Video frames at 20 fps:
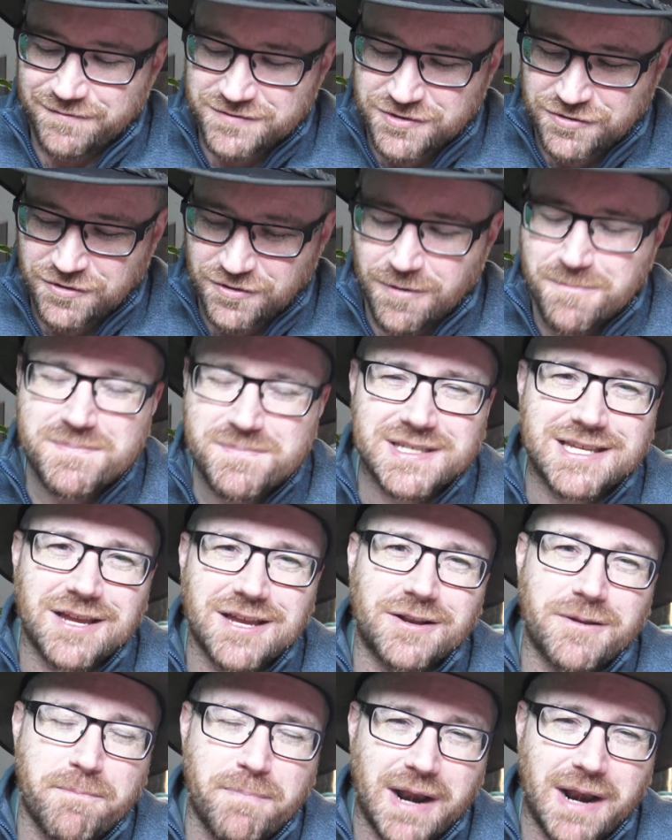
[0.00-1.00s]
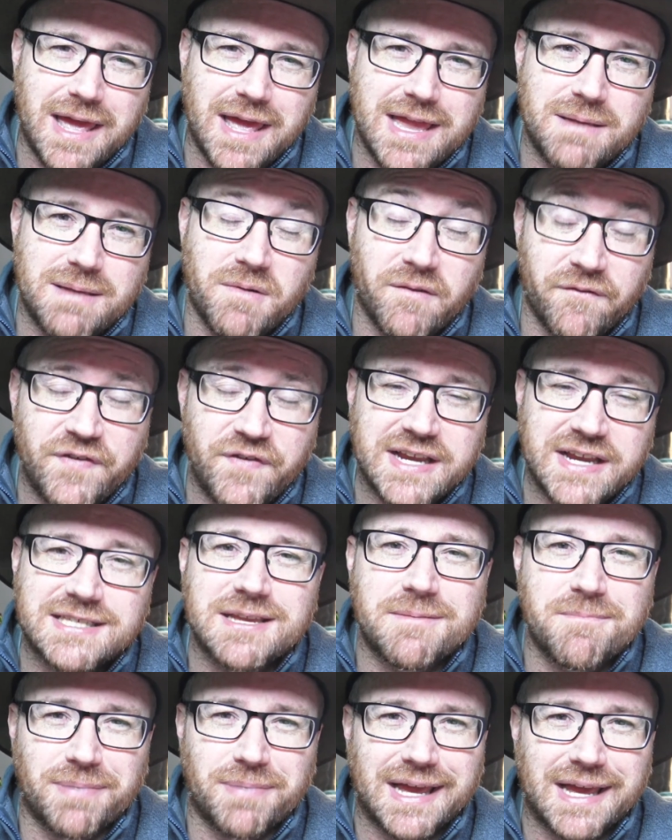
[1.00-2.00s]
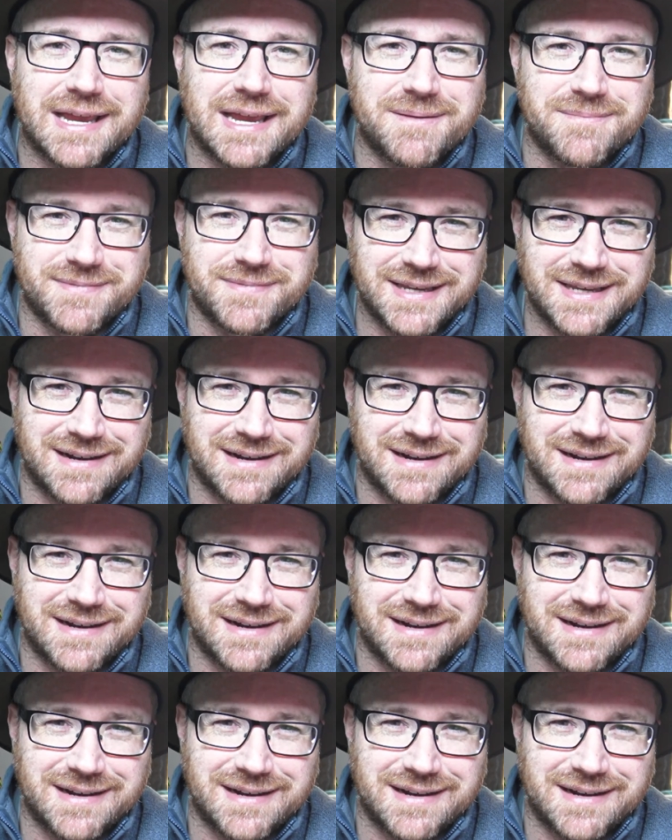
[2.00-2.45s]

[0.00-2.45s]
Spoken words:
Trump is going to victim blame,